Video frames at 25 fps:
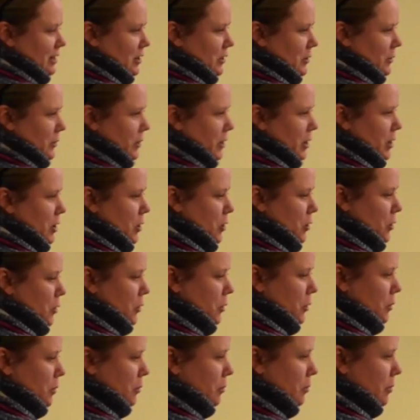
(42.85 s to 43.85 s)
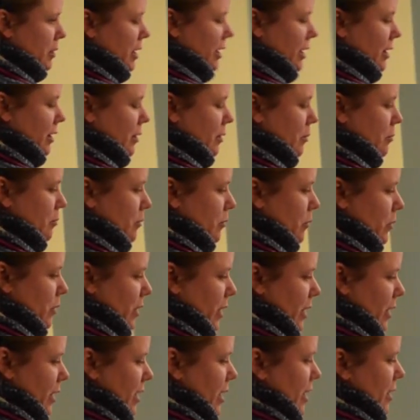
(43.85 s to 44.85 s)
Having a soaked pad in 1
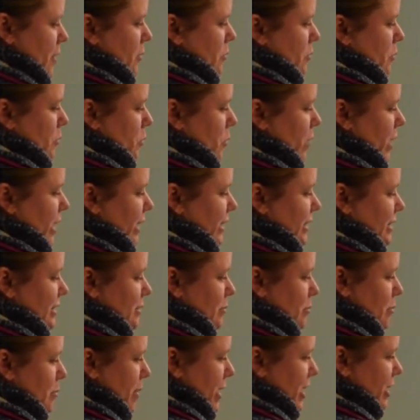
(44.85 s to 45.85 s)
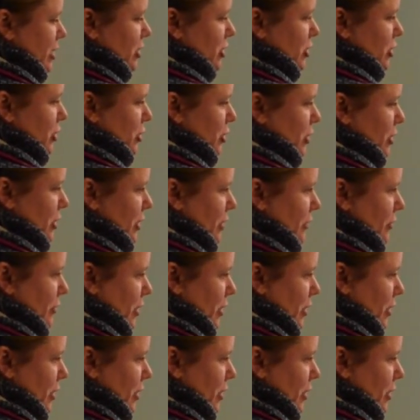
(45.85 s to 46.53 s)
hour or less is considered heavy bleeding.